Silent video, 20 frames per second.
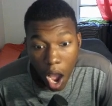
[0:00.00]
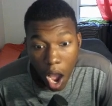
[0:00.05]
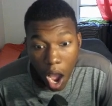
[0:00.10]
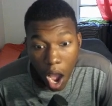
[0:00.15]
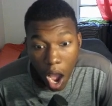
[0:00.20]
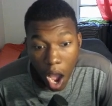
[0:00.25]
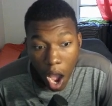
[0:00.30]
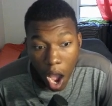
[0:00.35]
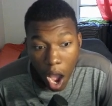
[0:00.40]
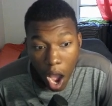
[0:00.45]

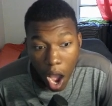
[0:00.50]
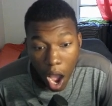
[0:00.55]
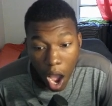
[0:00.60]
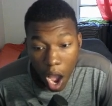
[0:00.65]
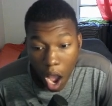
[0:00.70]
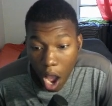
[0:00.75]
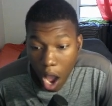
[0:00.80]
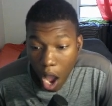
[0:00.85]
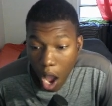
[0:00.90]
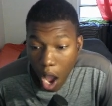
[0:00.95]

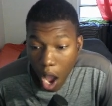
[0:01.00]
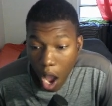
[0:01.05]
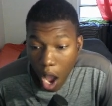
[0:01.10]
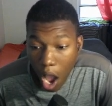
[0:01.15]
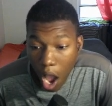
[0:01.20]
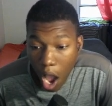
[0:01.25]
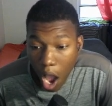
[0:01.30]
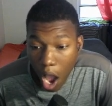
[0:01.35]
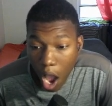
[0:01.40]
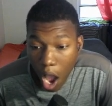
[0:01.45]

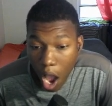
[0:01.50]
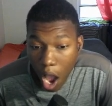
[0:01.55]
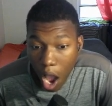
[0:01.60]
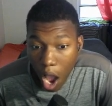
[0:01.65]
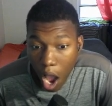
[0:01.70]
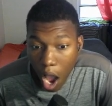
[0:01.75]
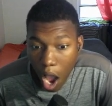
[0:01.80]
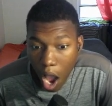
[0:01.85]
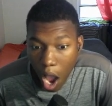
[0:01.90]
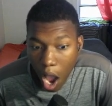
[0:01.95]

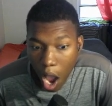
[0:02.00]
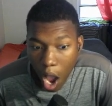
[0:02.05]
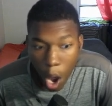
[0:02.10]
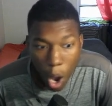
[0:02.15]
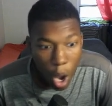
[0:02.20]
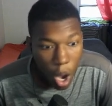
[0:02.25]
No one is speaking in this clip.